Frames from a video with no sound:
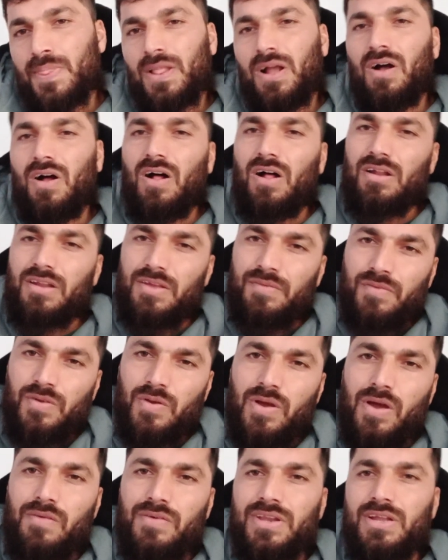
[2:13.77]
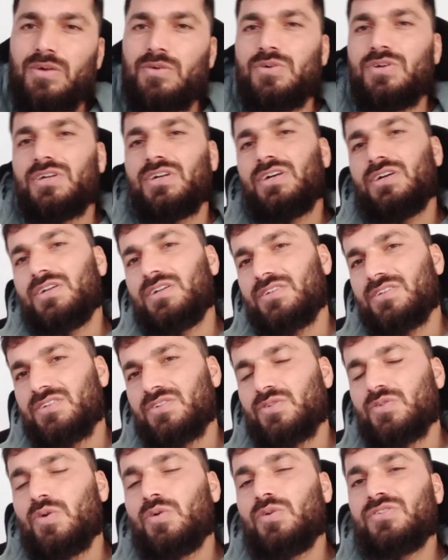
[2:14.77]
or if you have any good
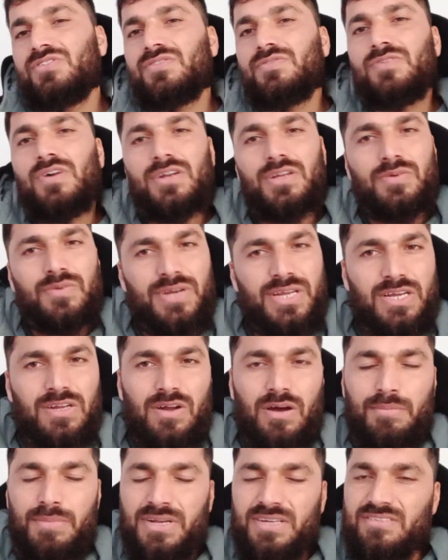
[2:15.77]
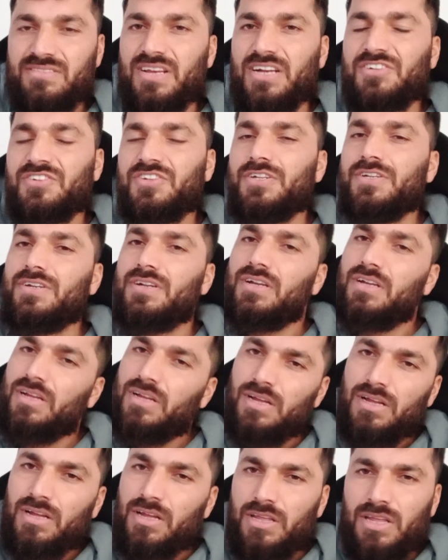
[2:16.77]
resource for your economics section,
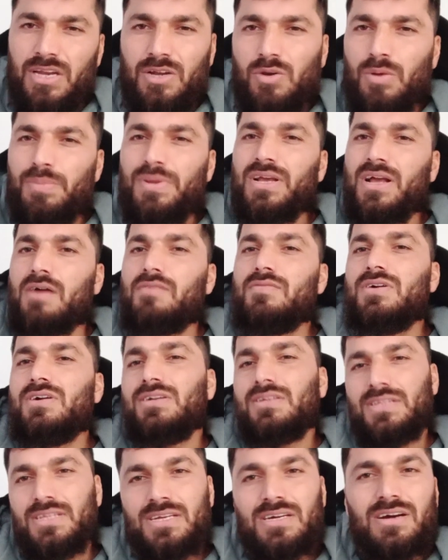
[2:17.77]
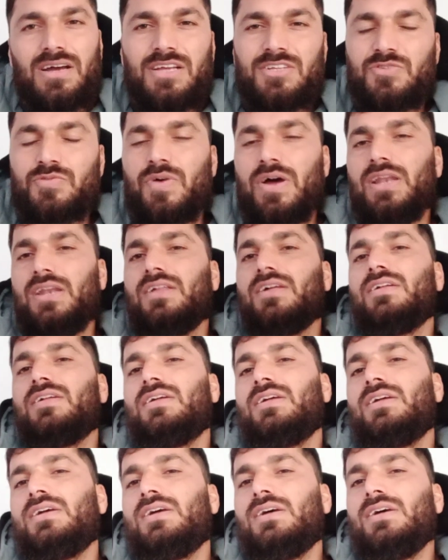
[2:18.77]
it will be covered there as well.
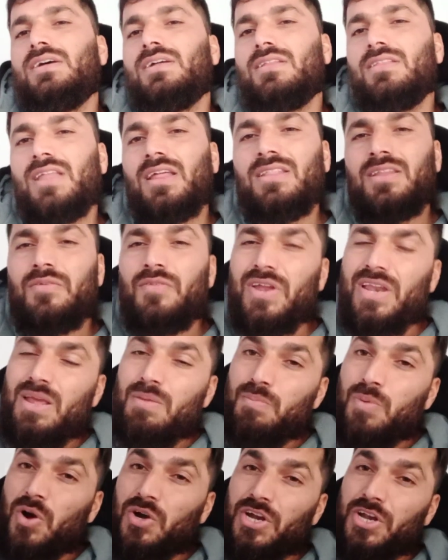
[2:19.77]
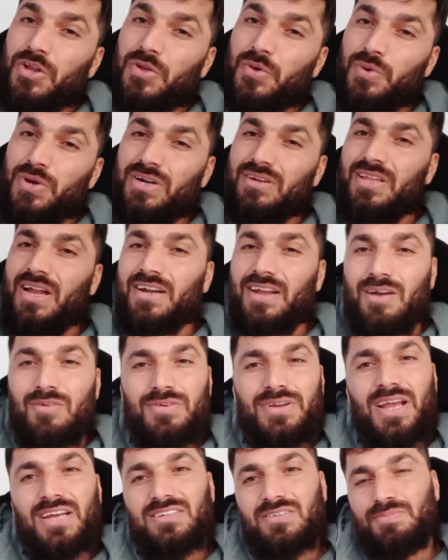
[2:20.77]
Then the very important unit that
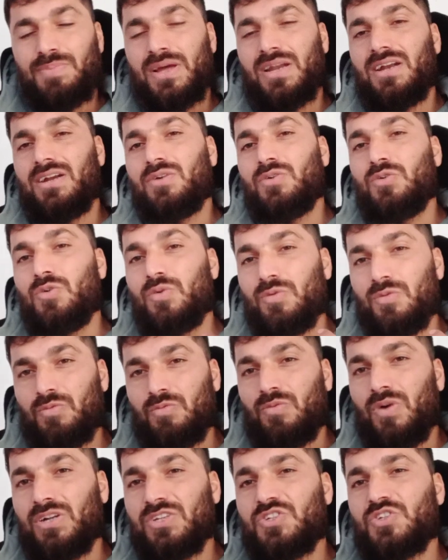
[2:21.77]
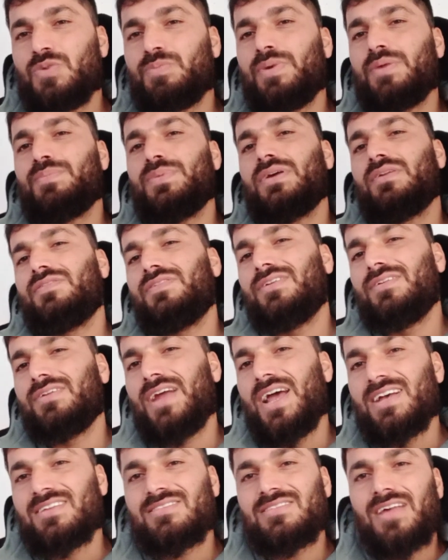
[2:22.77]
every aspirant who wants to prepare
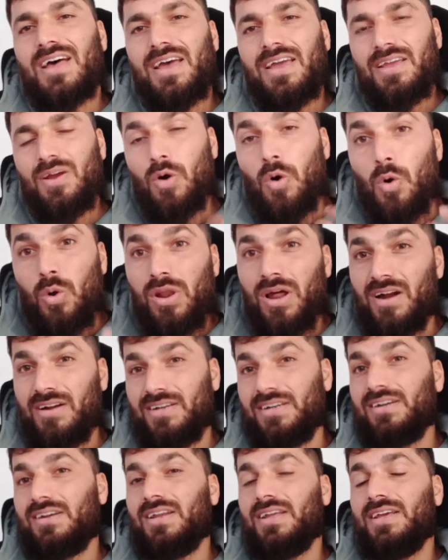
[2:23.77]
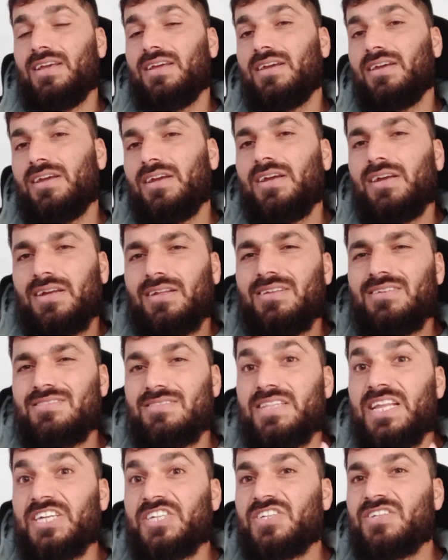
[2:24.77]
for SI wholeheartedly is
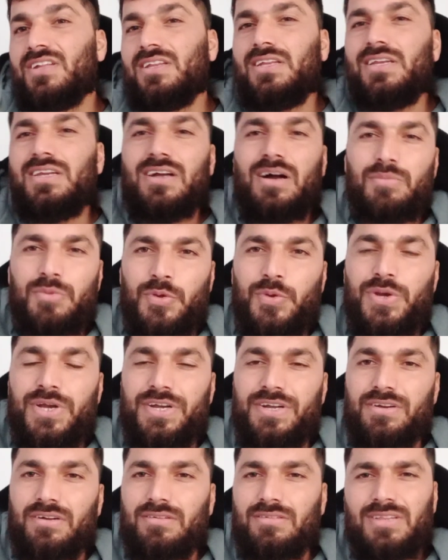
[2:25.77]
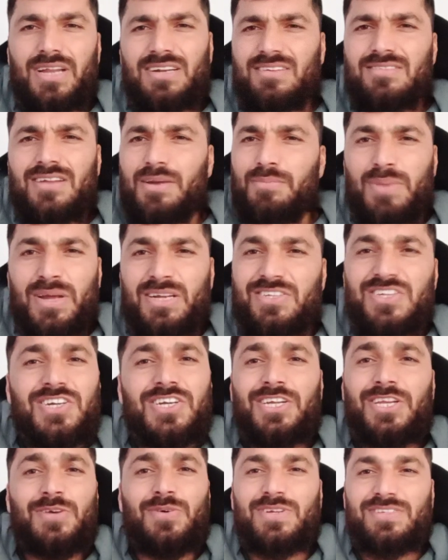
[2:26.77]
national income unit. That's not mentioned
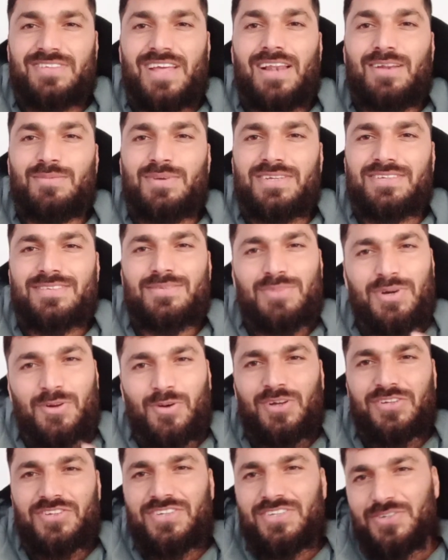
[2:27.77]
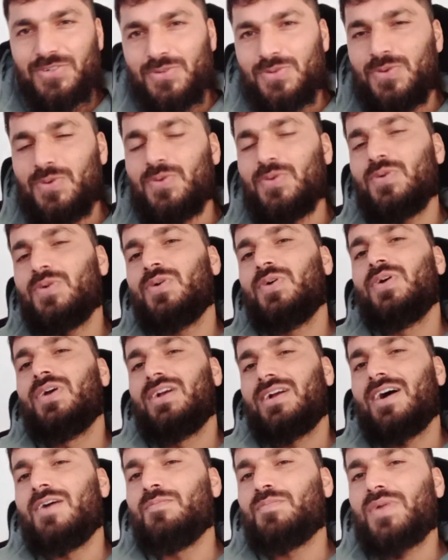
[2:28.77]
in your syllabus, but questions do
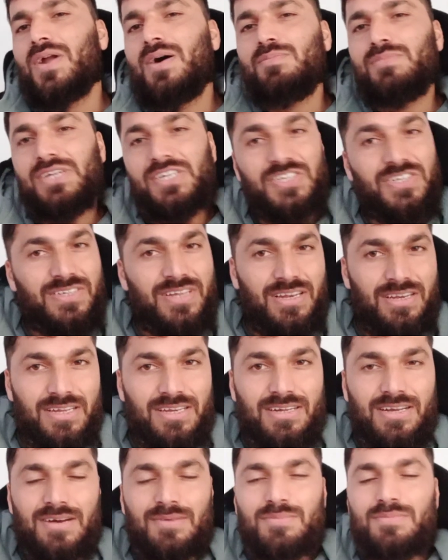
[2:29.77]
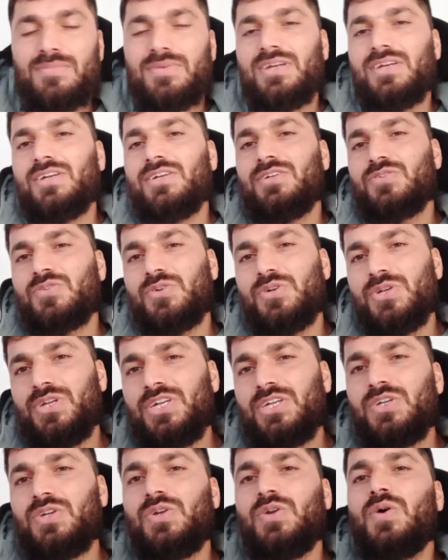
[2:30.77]
come from national income. So you
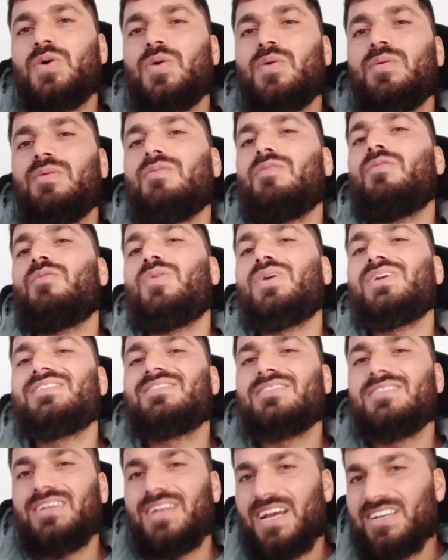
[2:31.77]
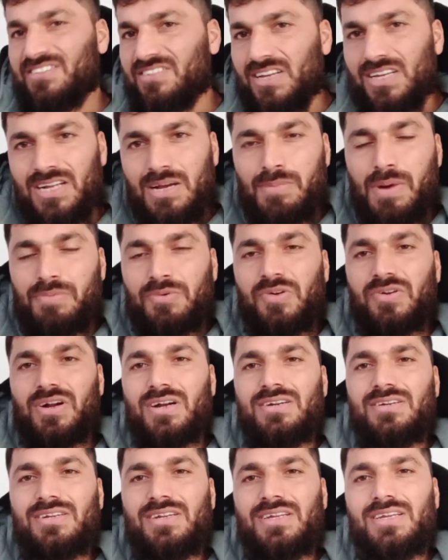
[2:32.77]
need to know what's the national income of our
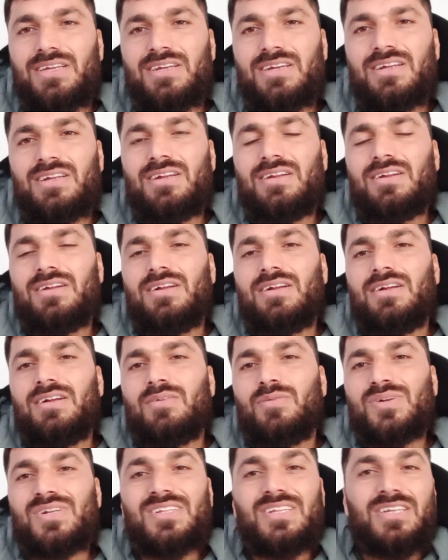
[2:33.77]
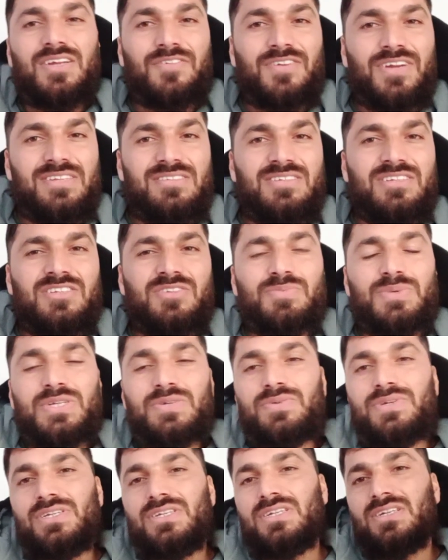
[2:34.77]
country, what are the differences
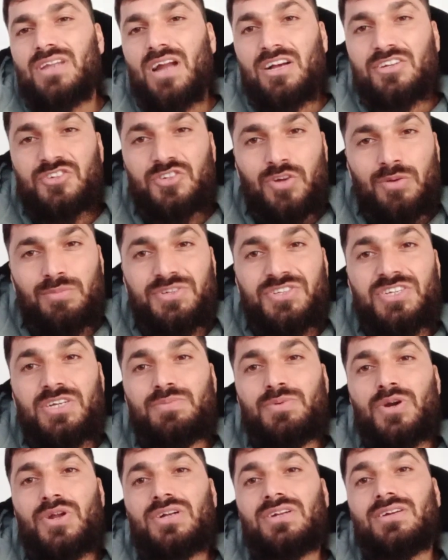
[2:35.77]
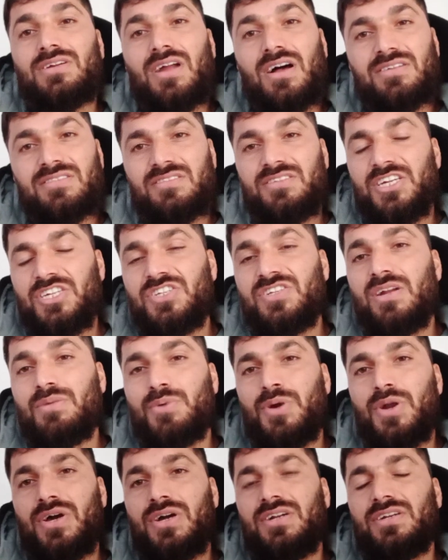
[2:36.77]
between gross domestic product, gross national
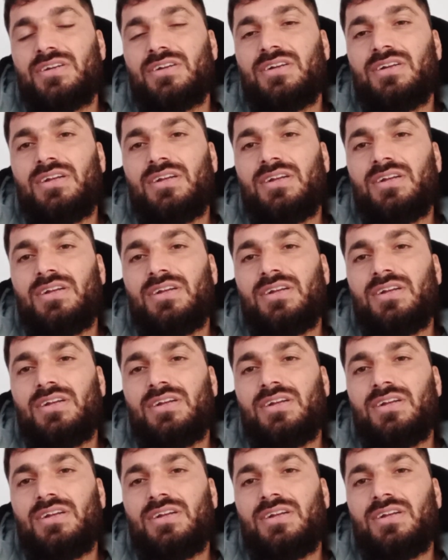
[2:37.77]
product,